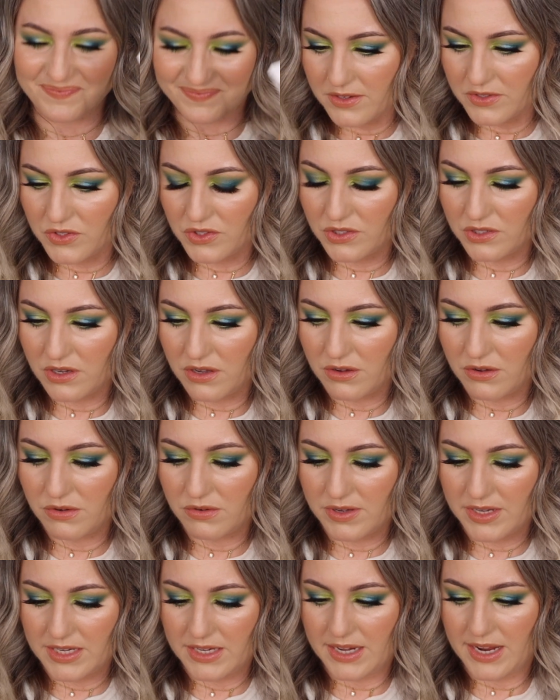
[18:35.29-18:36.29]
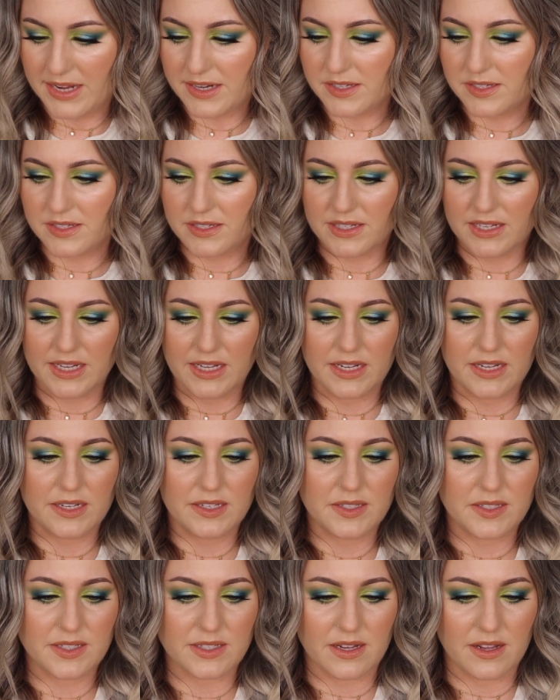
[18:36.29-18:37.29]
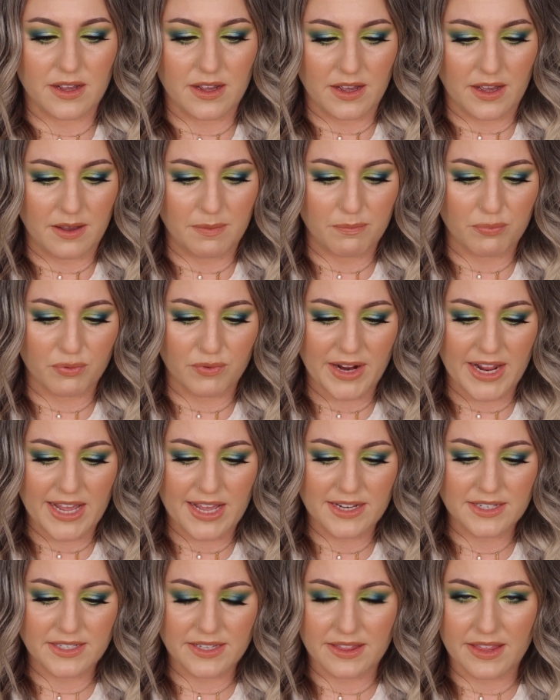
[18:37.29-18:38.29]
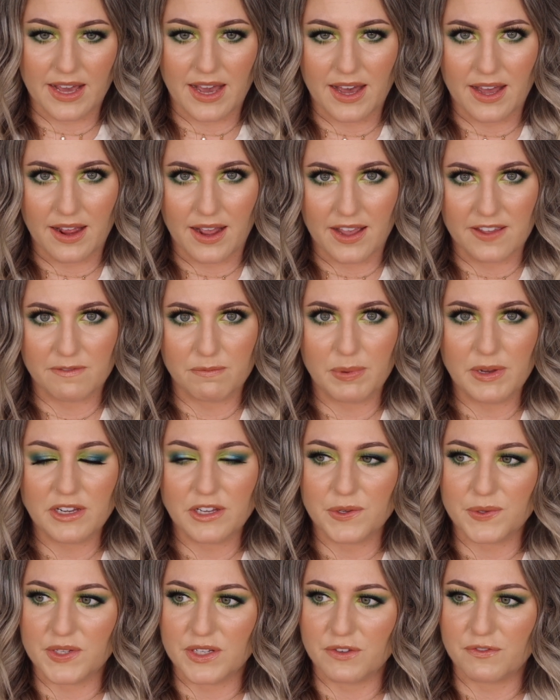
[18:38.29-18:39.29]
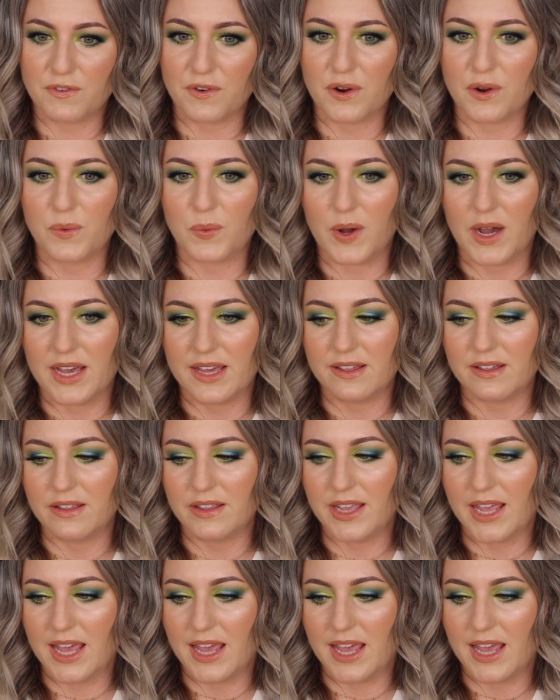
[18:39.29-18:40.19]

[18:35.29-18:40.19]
So next is a brand that I've been using for a while,